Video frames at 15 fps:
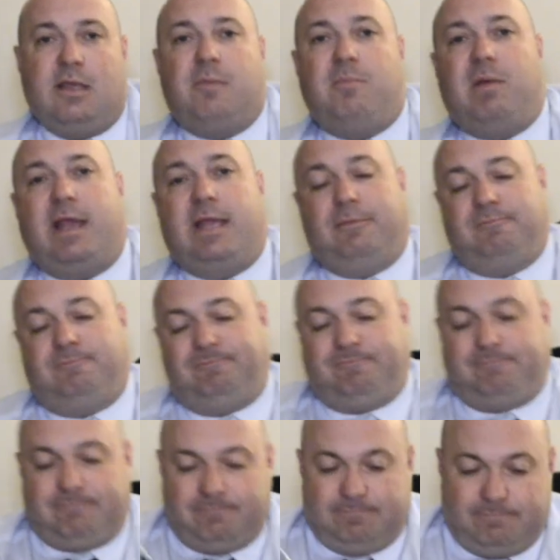But
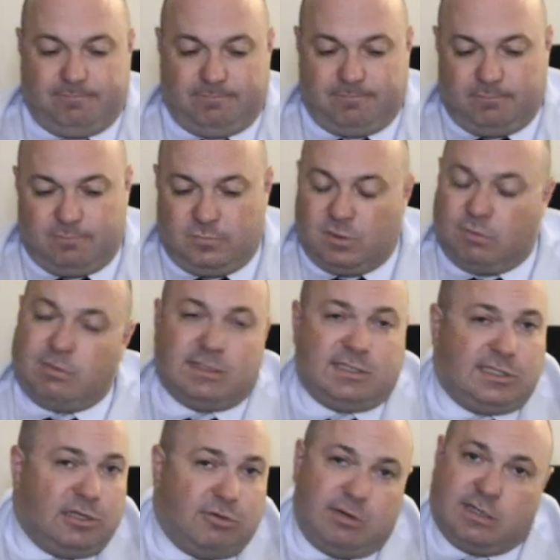when
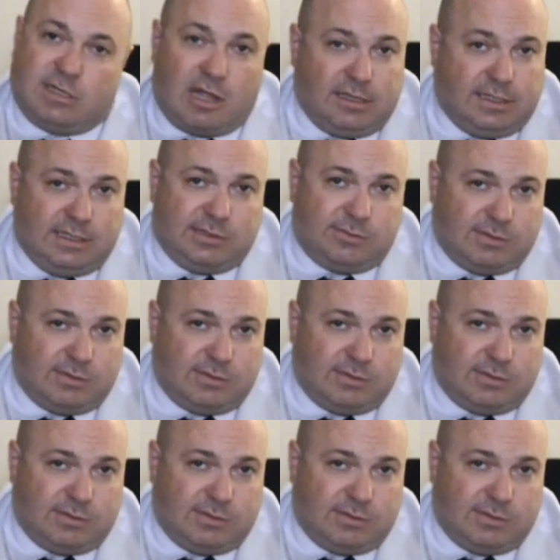Stuart Dunnings